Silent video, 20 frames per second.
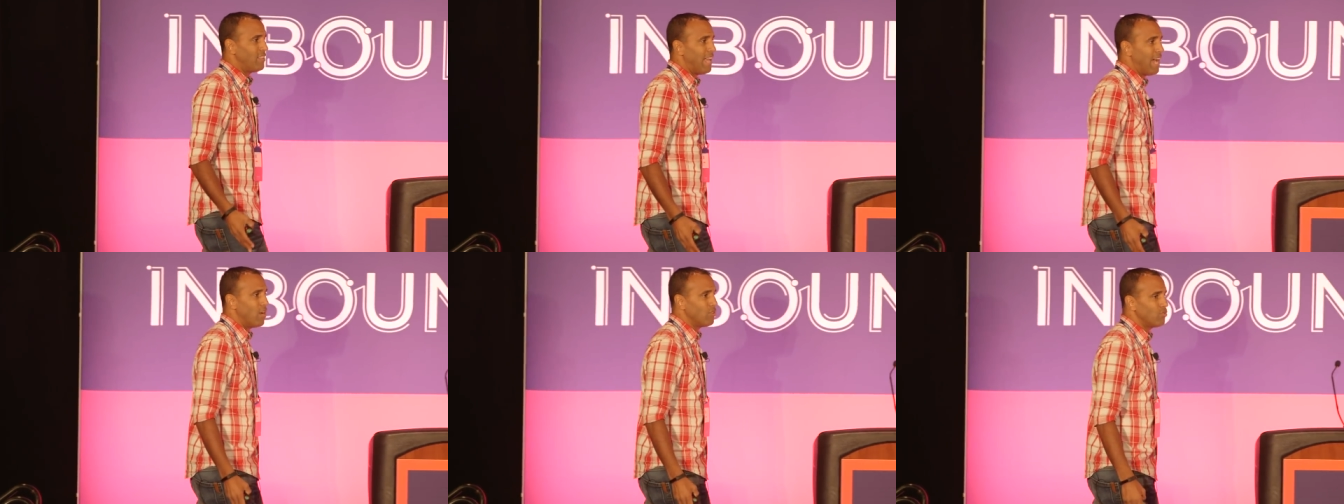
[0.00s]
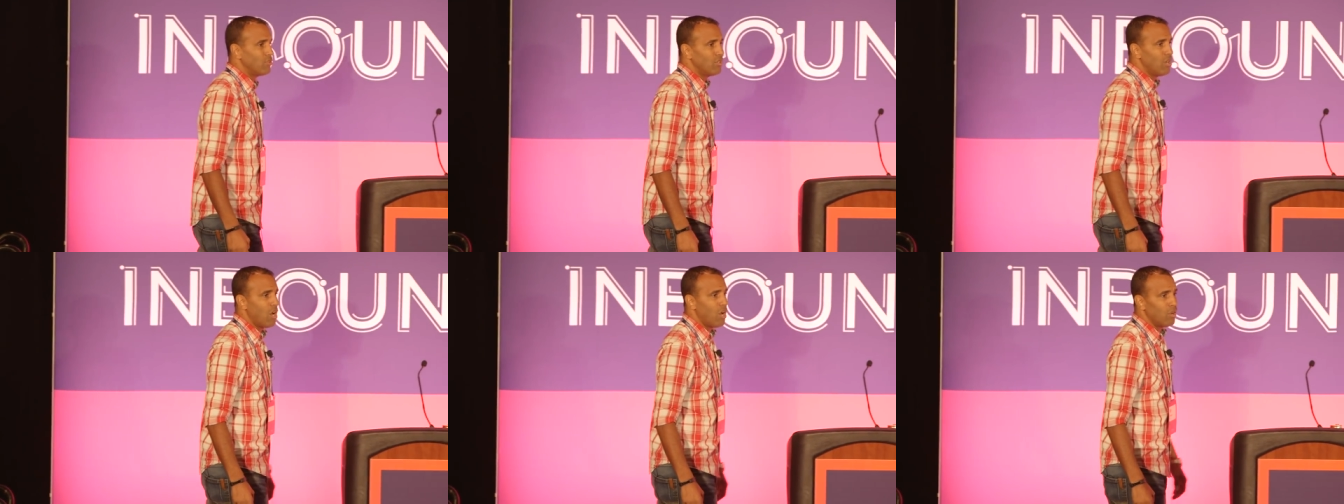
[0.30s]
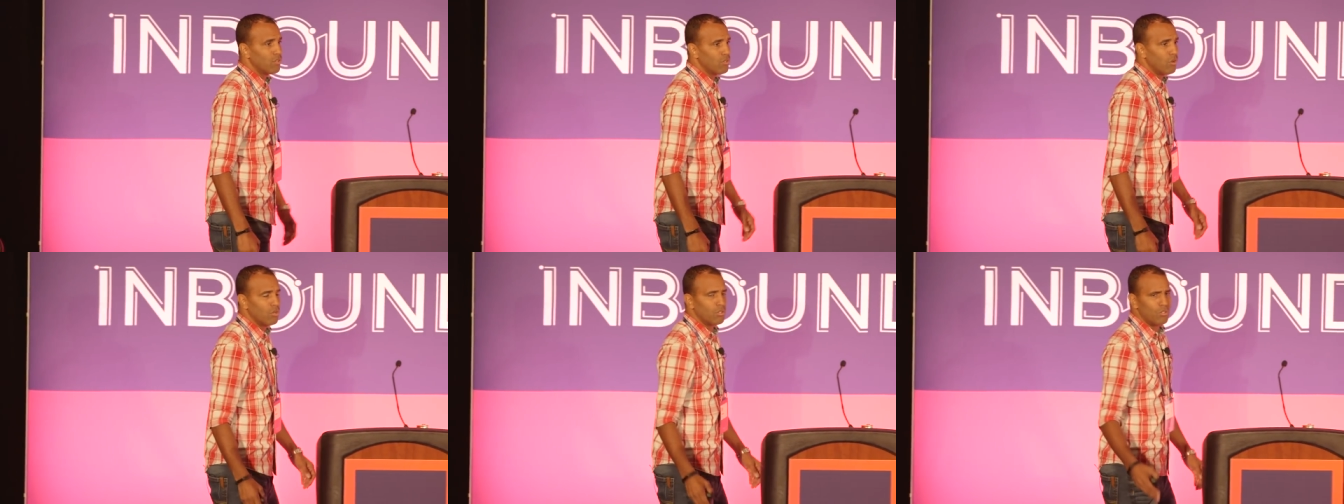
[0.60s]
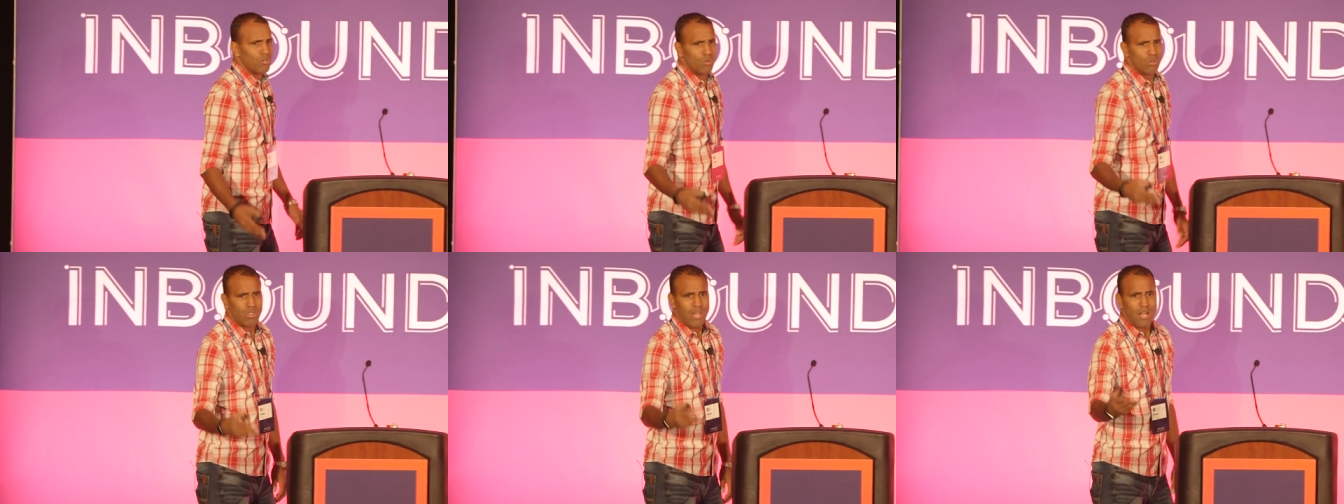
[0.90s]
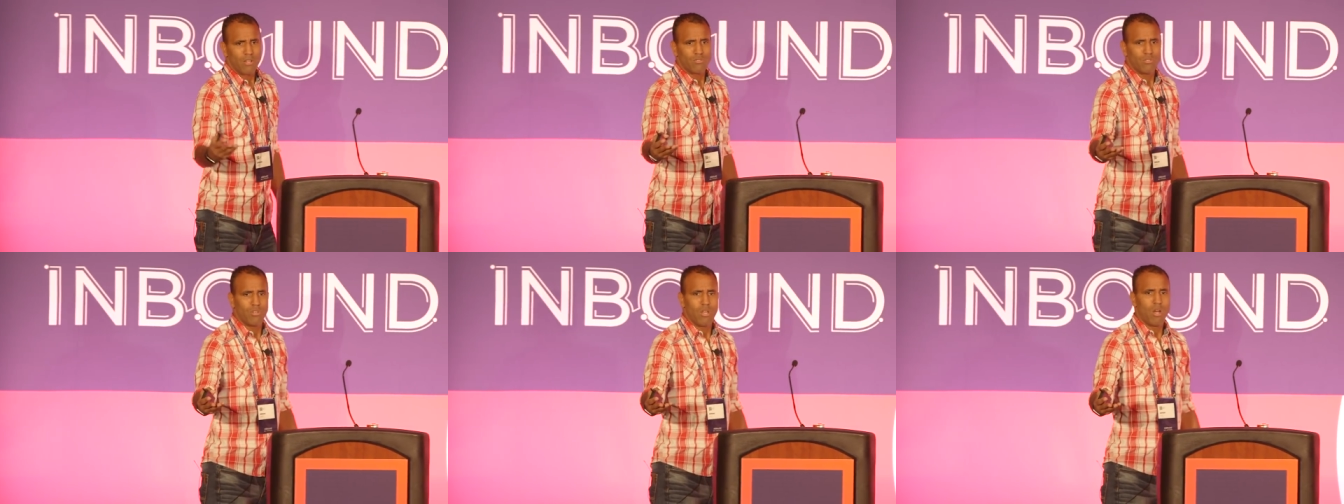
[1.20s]
thousand dollars or two
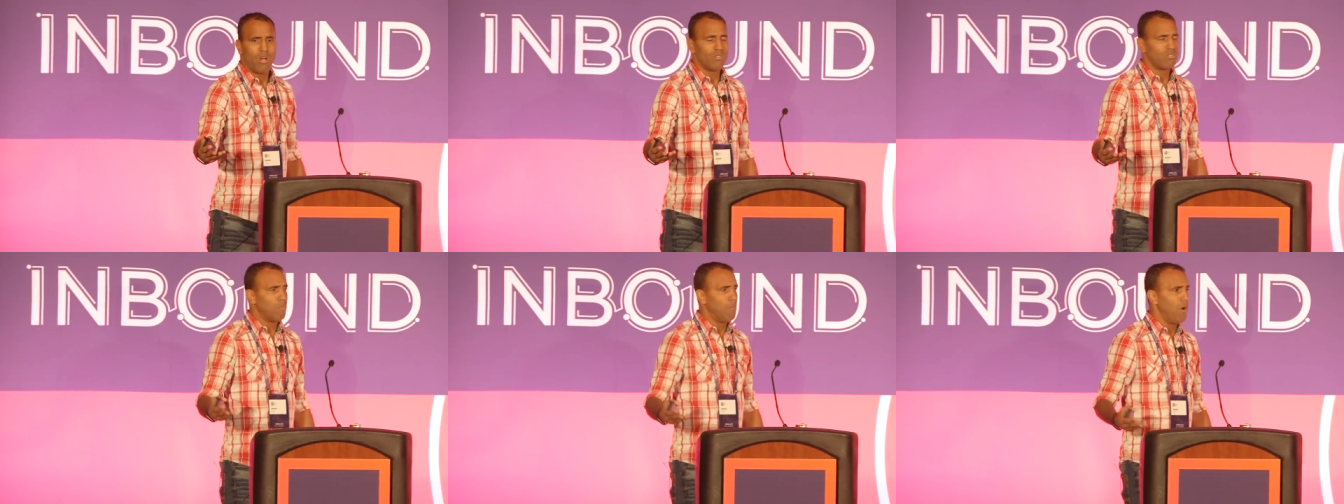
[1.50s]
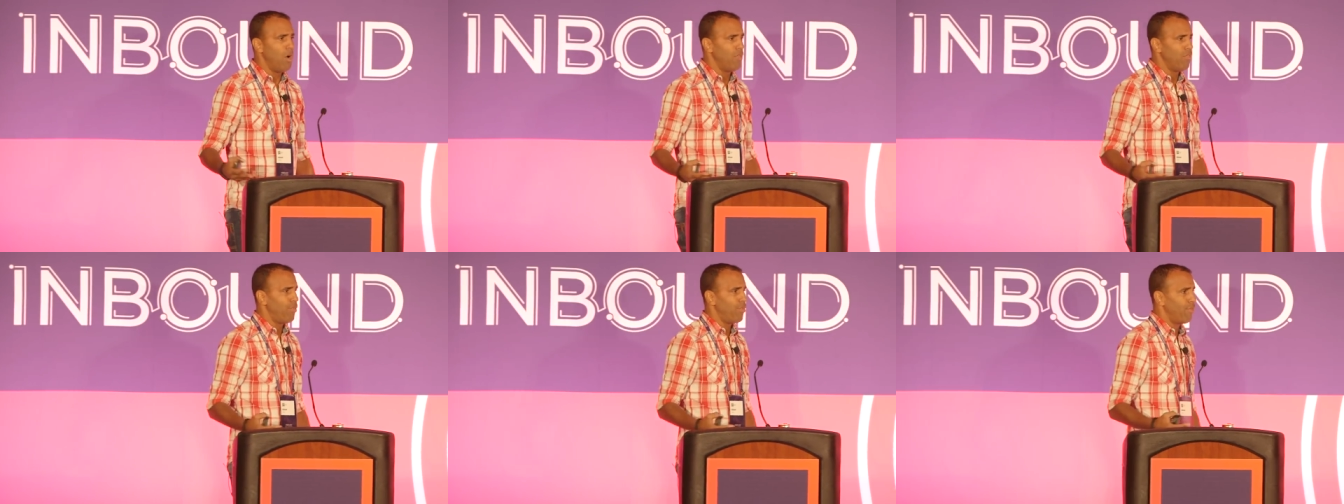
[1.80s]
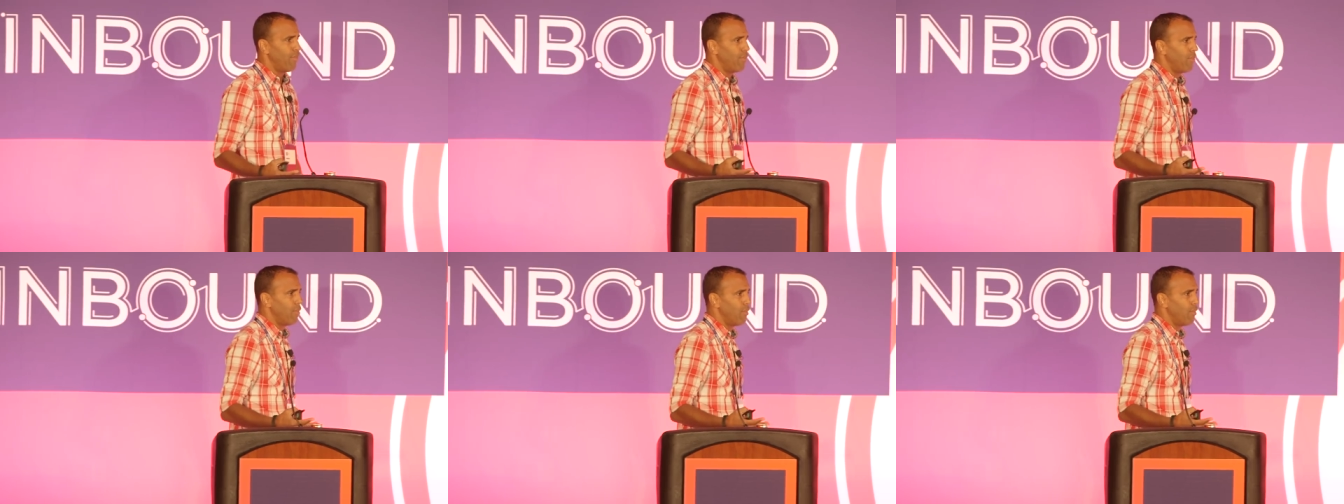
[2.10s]
thousand dollars a month